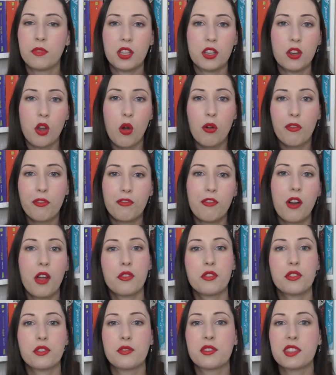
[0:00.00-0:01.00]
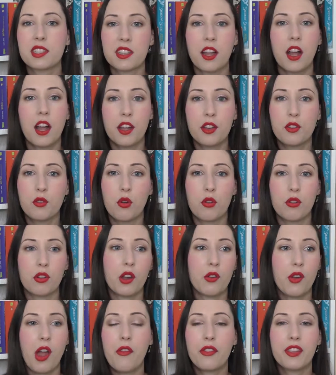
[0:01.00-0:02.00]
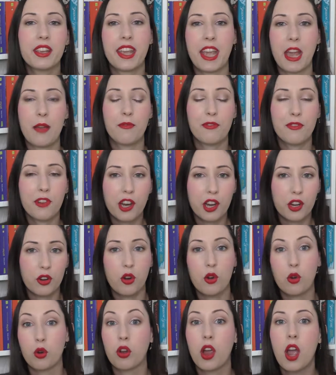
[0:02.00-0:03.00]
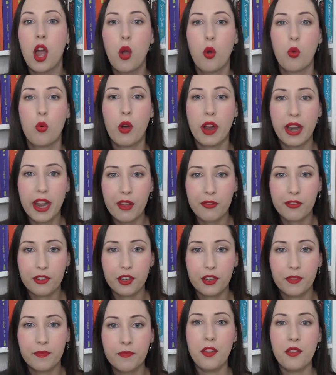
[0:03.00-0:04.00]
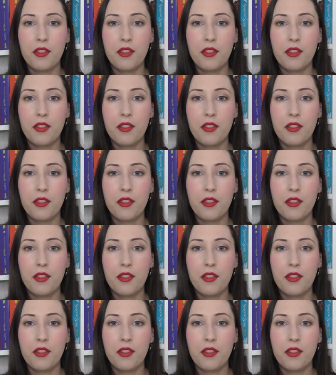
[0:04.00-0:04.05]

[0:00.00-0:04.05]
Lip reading: you know, father to son or around the campfire or whatever.